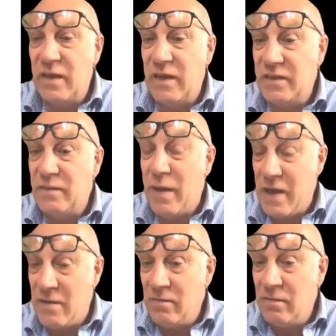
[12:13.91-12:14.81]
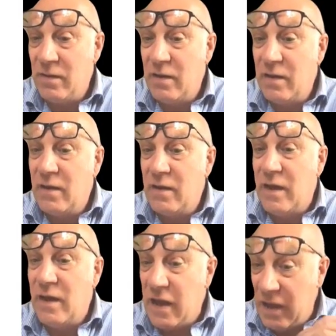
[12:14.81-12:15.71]
It is about
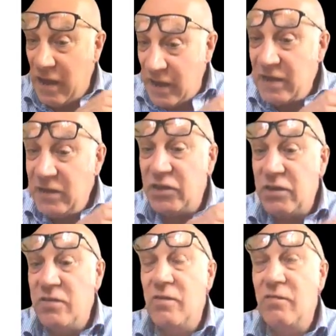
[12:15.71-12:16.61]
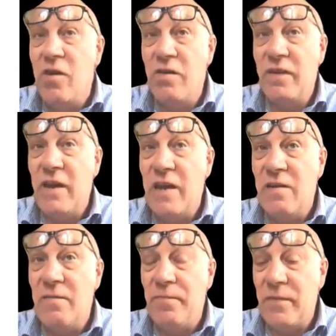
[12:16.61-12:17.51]
any student arriving
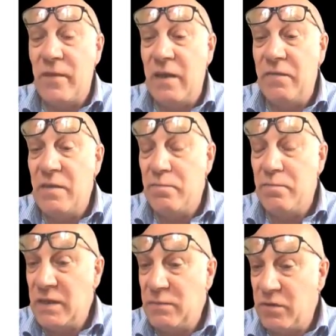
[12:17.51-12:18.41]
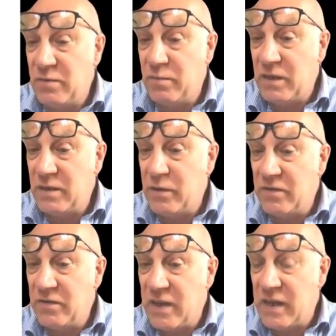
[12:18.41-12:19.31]
now having the best possible
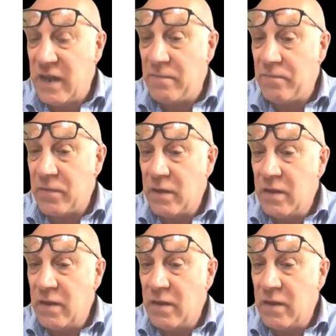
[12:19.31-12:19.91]
experience they can.